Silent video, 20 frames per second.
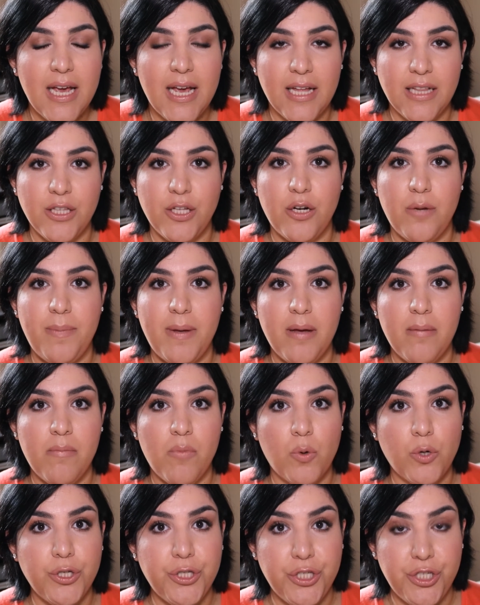a little bit
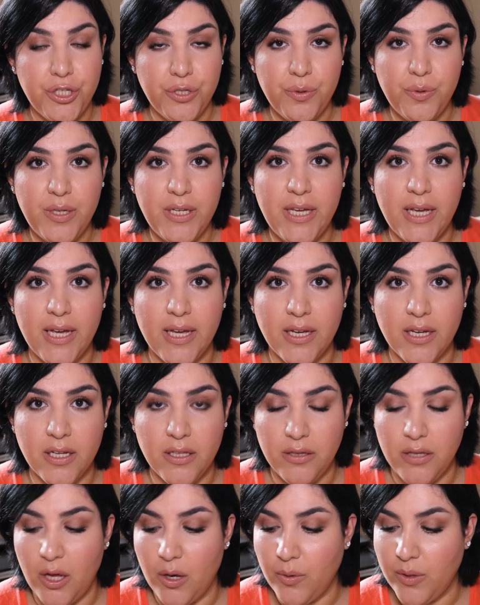more dewy and
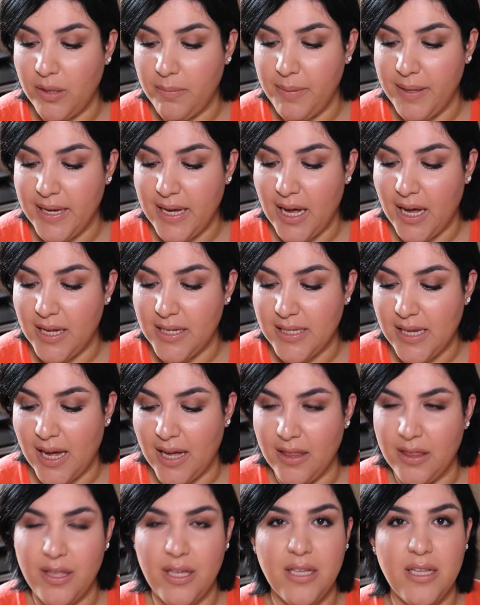glowy, because
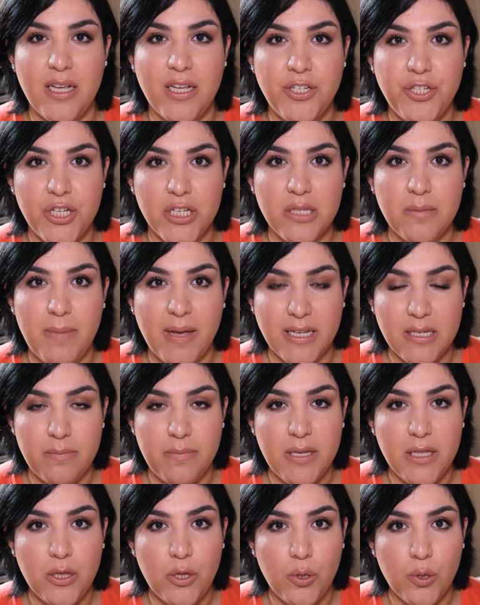I think it just makes
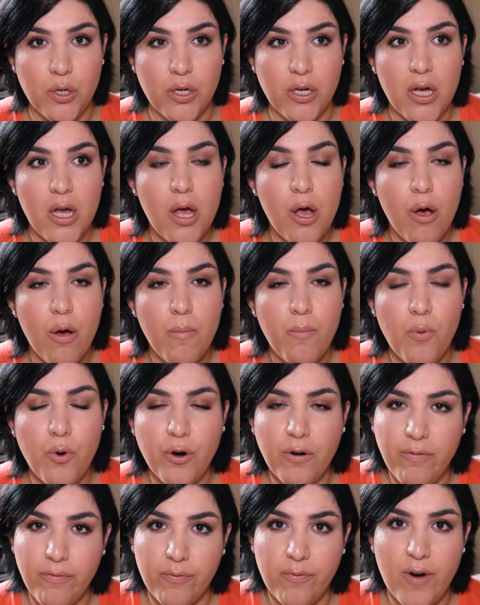me look
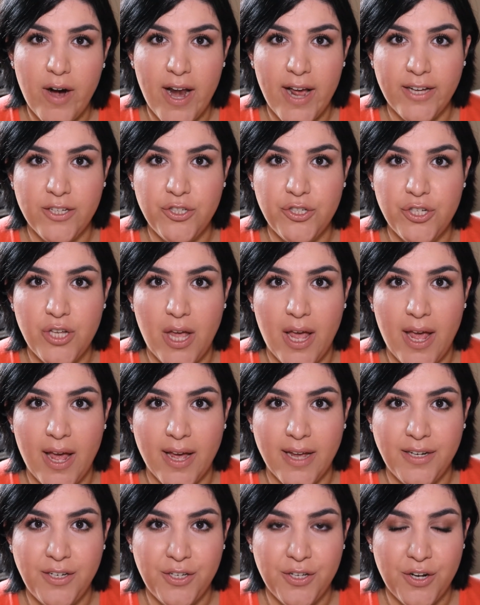more fresh,
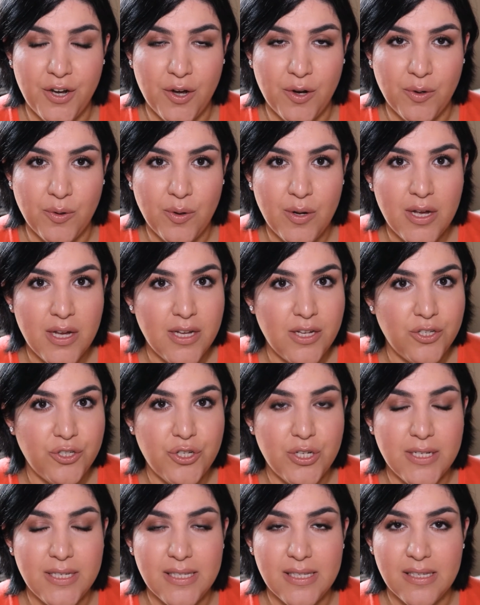and
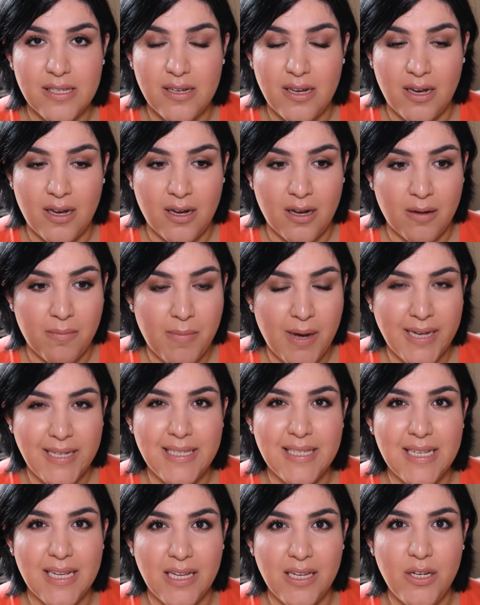just my
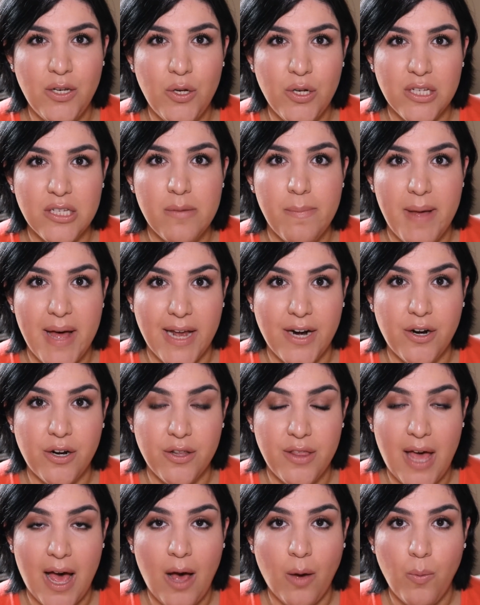skin looks better
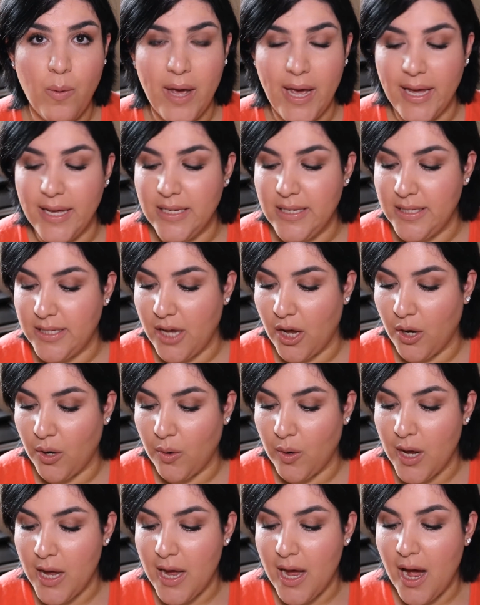that way.
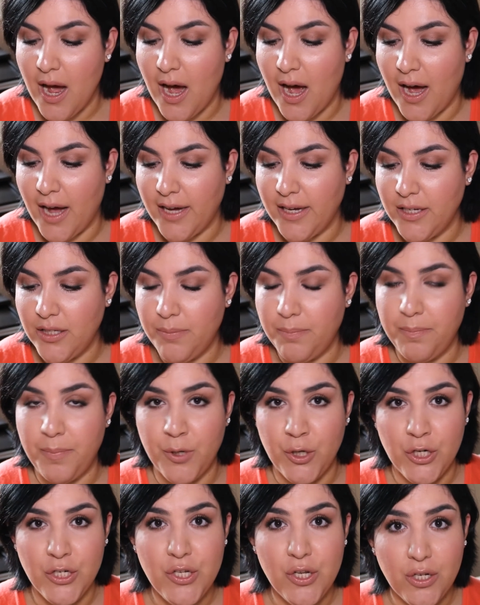So I
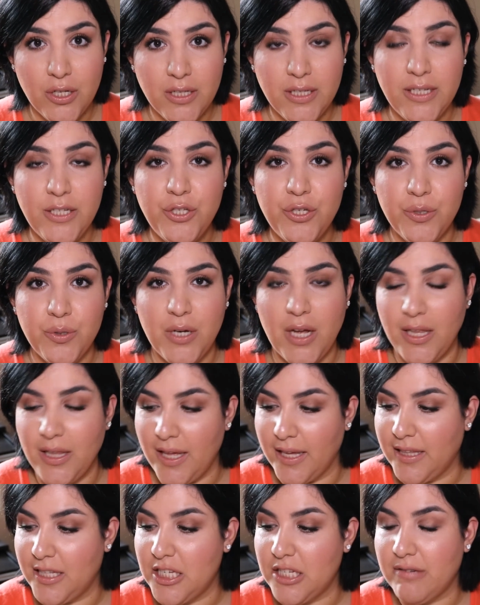personally do not
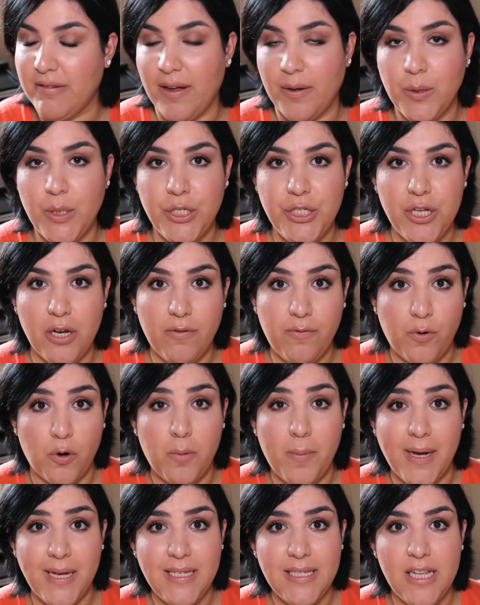like this foundation for
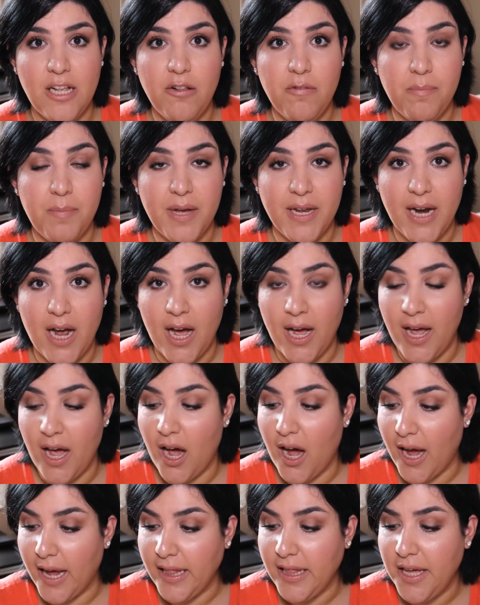myself, but I
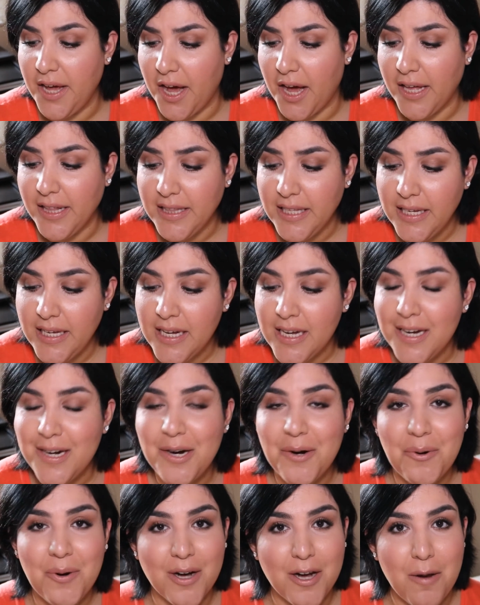highly
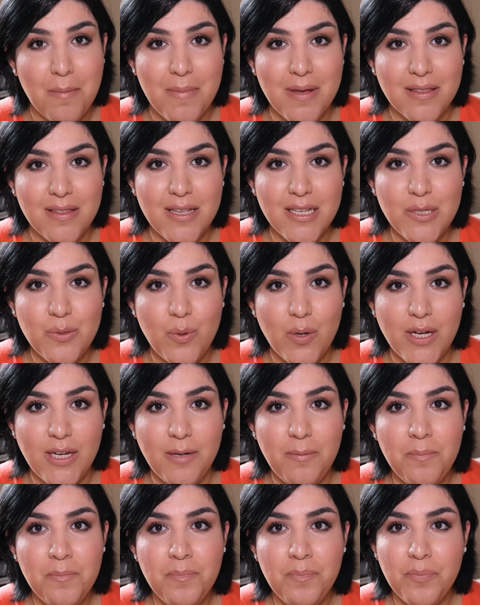recommend this
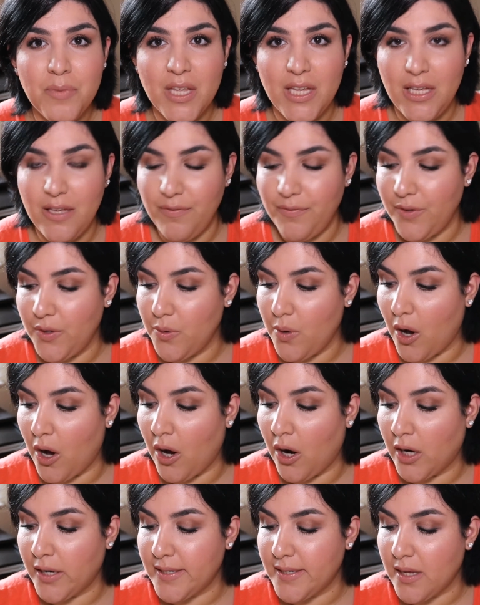one if you
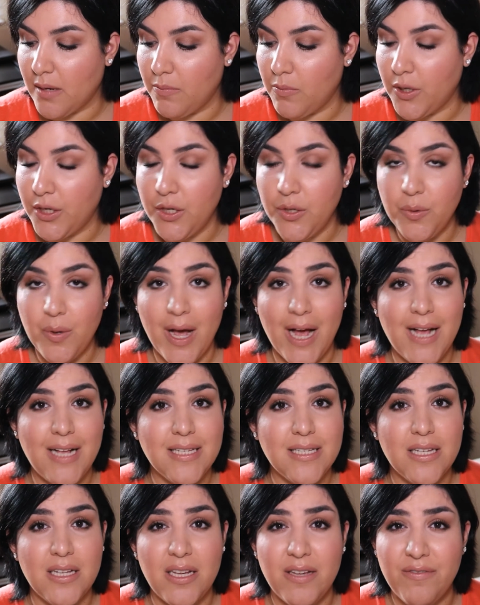are someone who
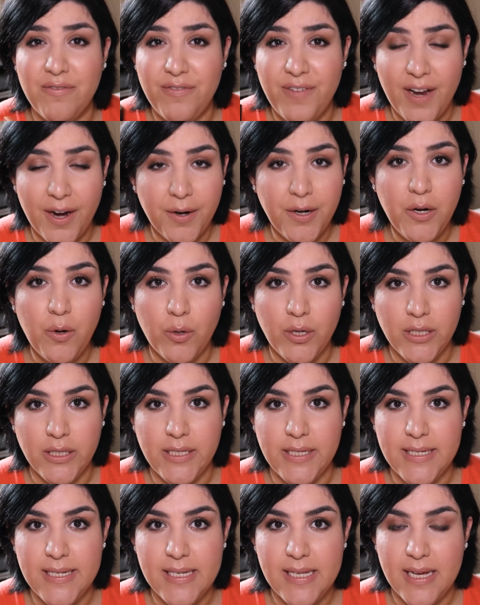has very
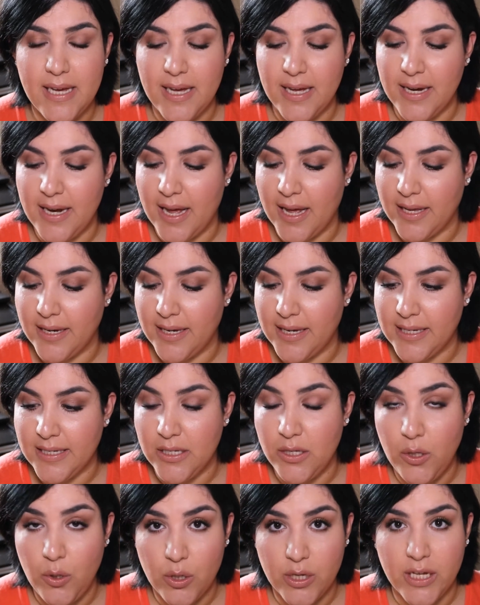oily skin and
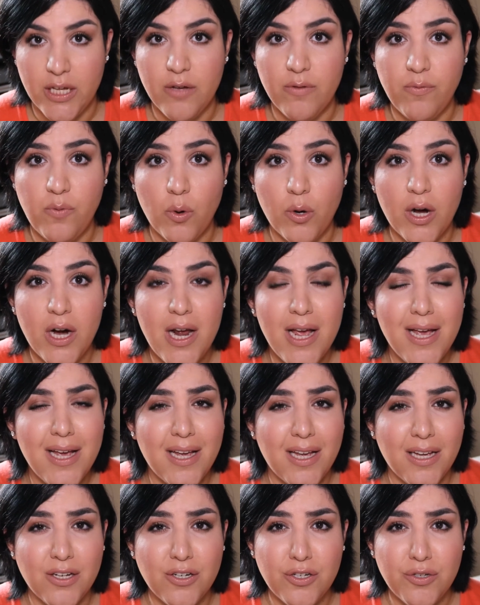is looking for
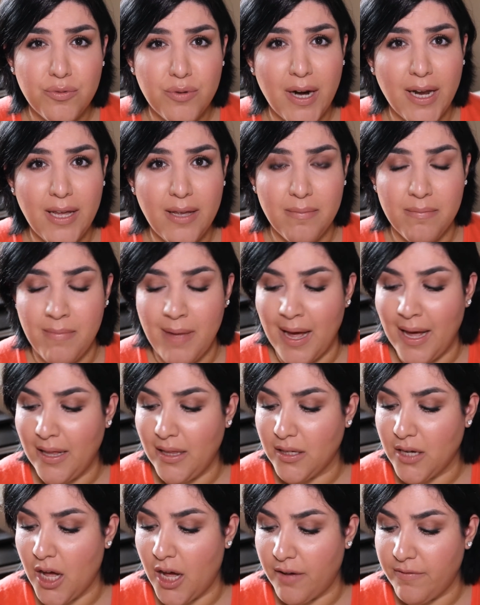a great
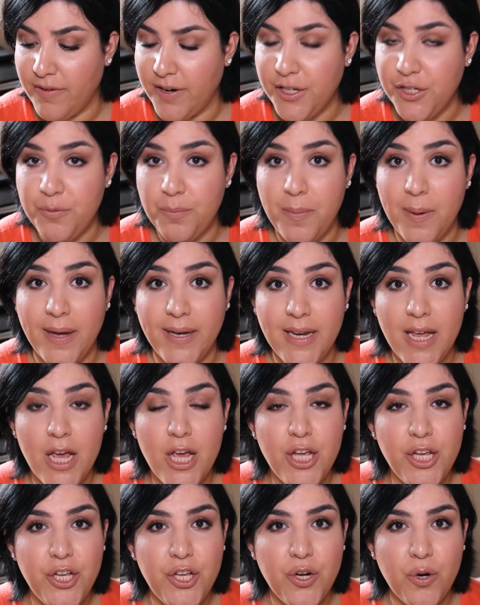matte coverage, but
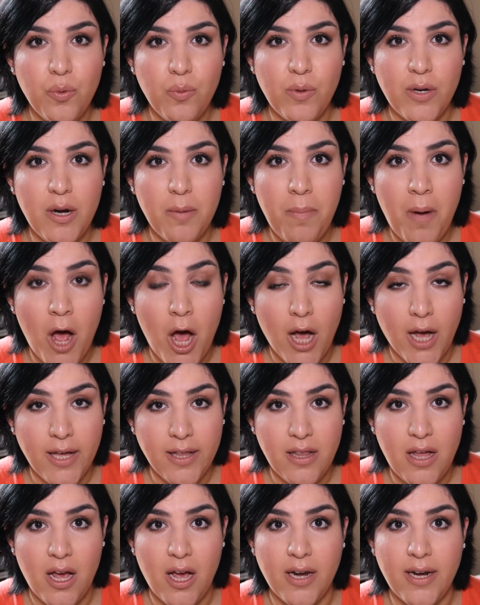you don't want to
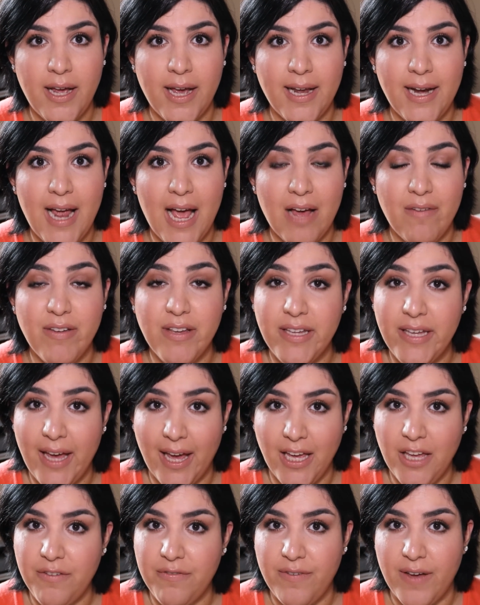pile on and have a
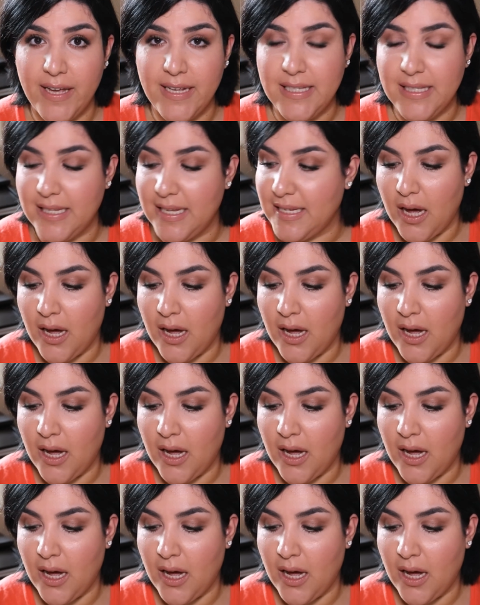cake face.